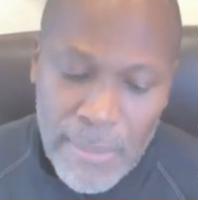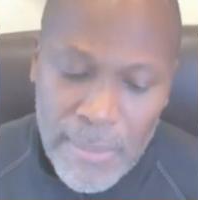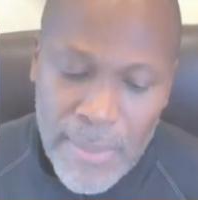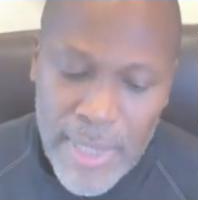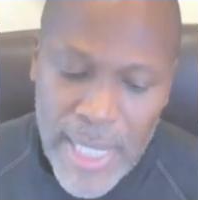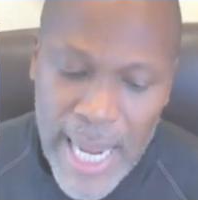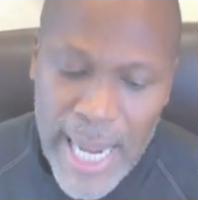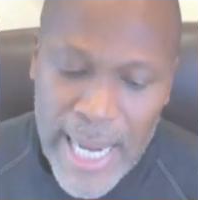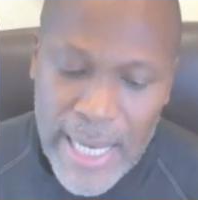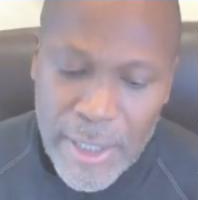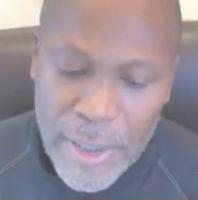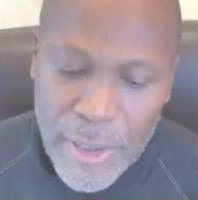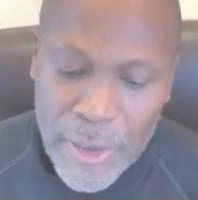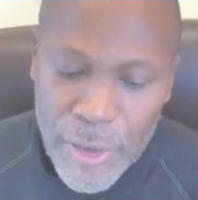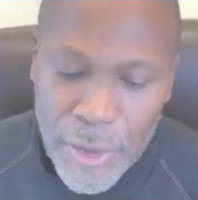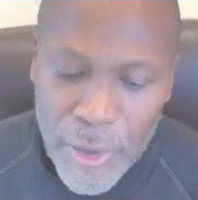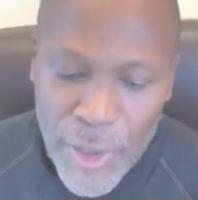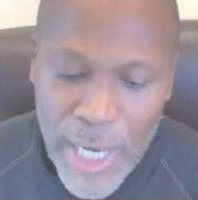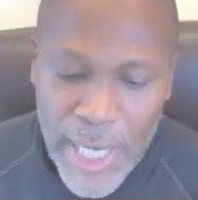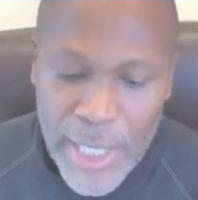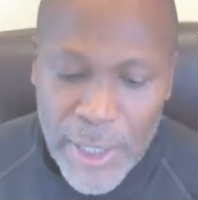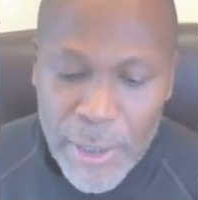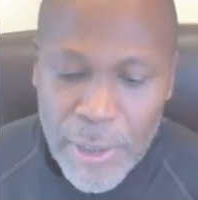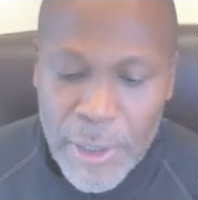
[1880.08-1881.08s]
tank
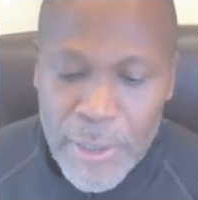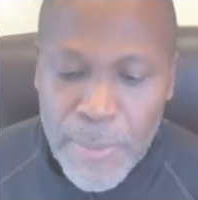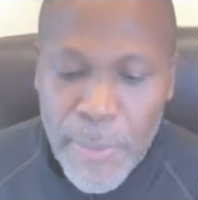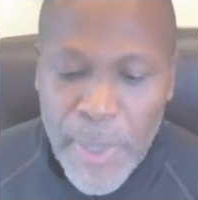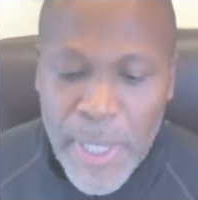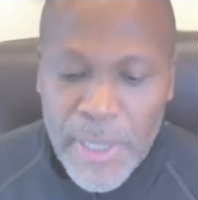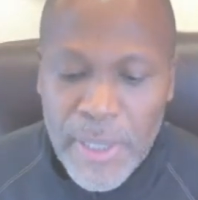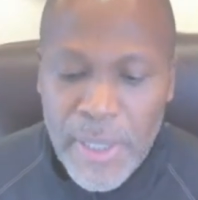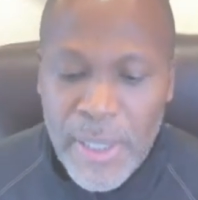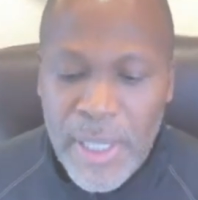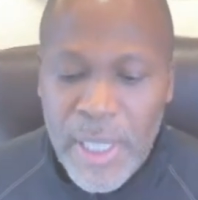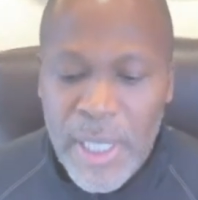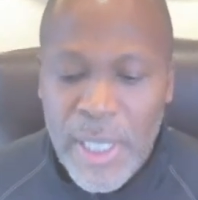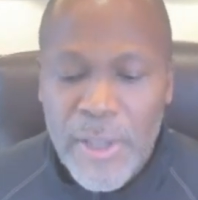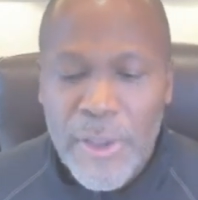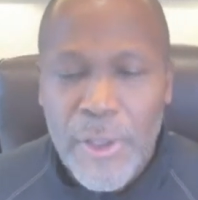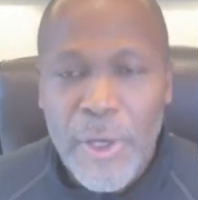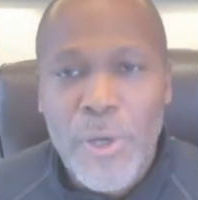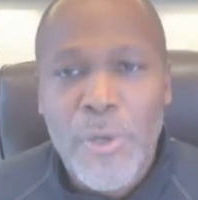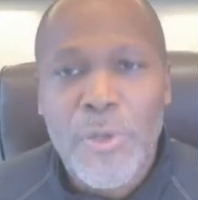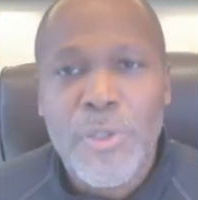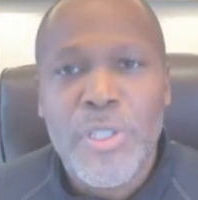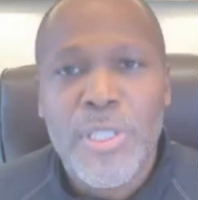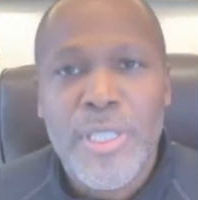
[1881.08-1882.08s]
drainers. But
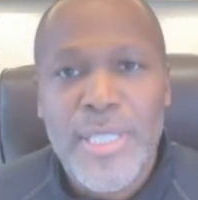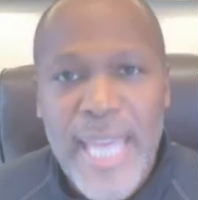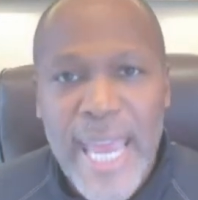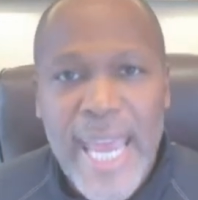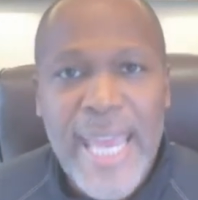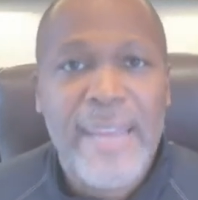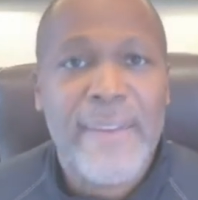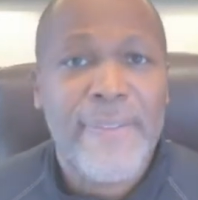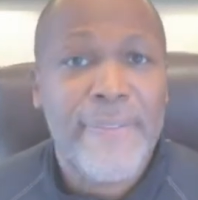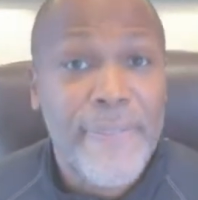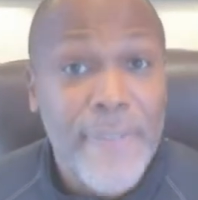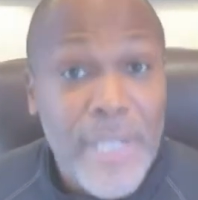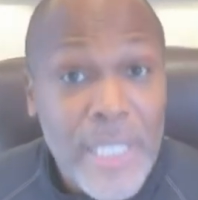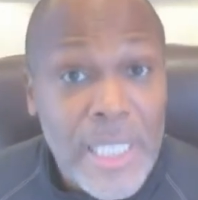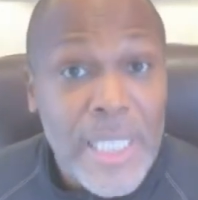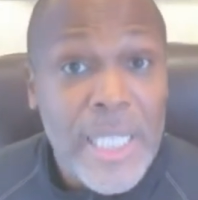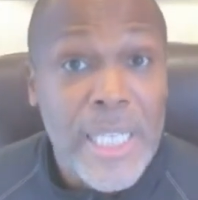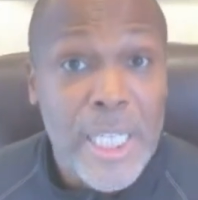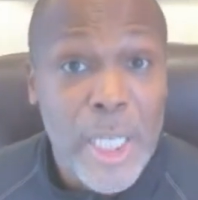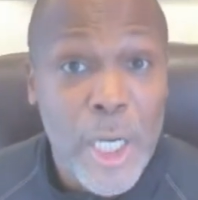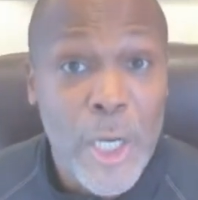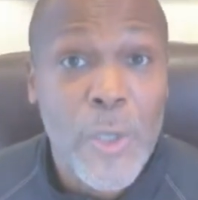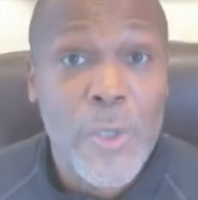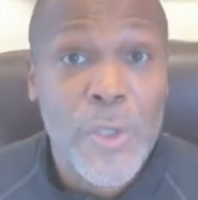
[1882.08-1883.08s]
those tank
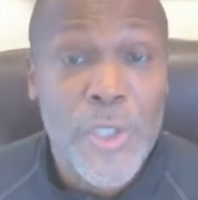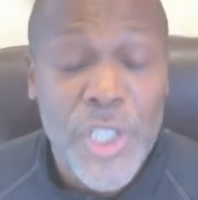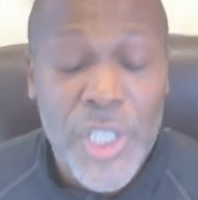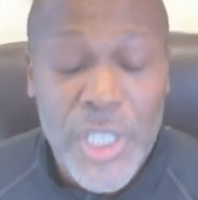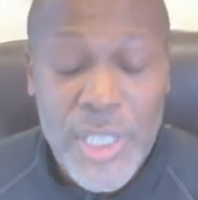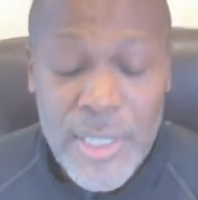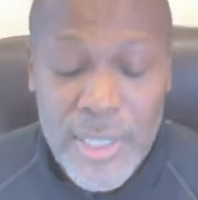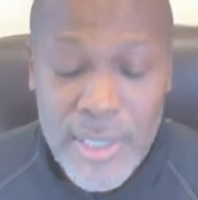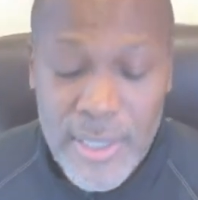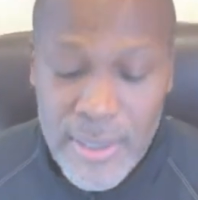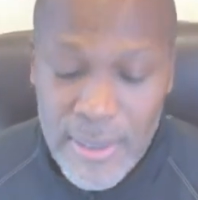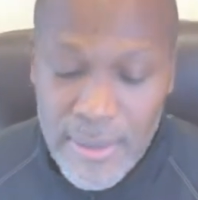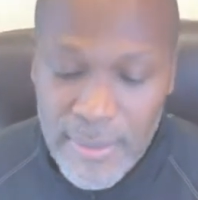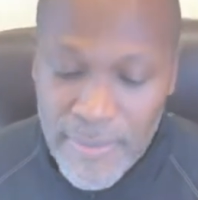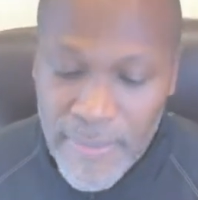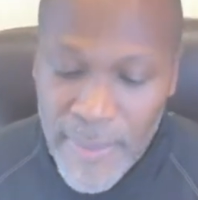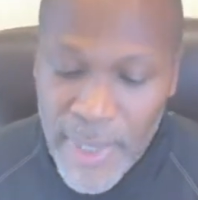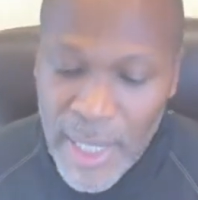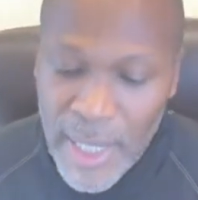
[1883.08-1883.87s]
filling coaches